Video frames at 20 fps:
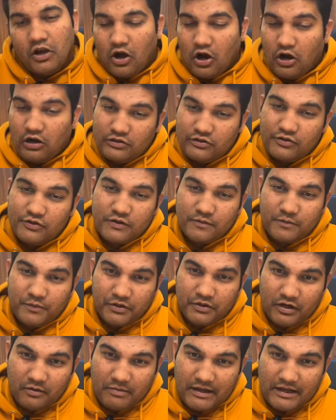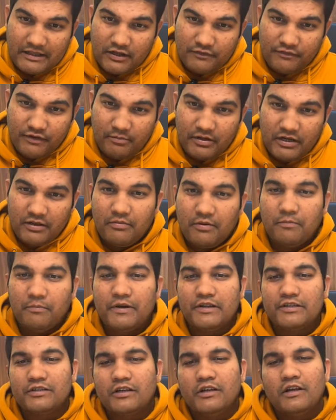also supported by the family
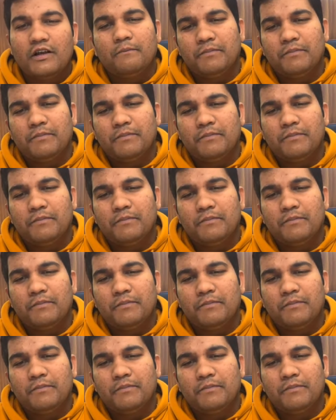members.